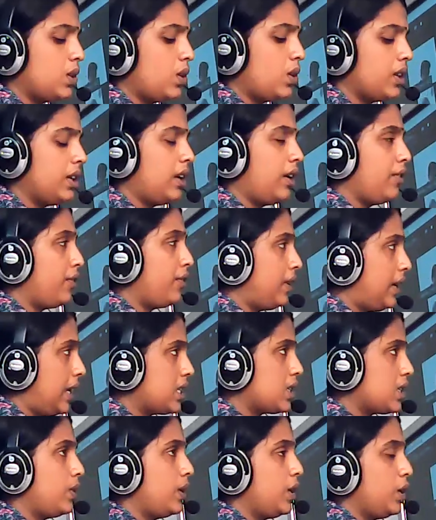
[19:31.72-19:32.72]
not enough.
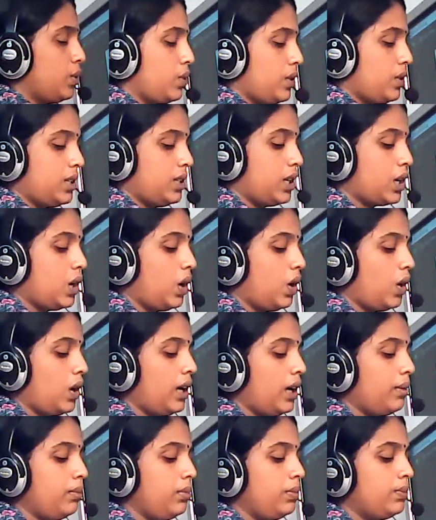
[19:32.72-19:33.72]
Next one you read. The
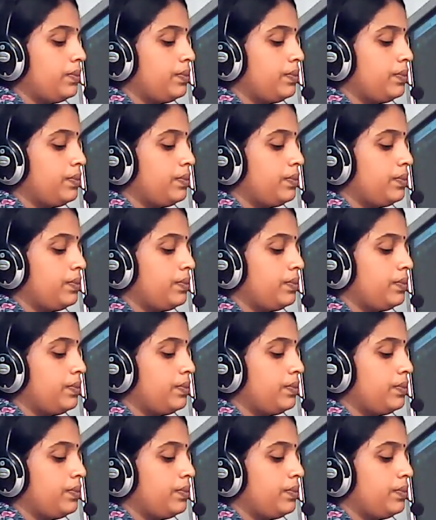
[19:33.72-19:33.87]
column.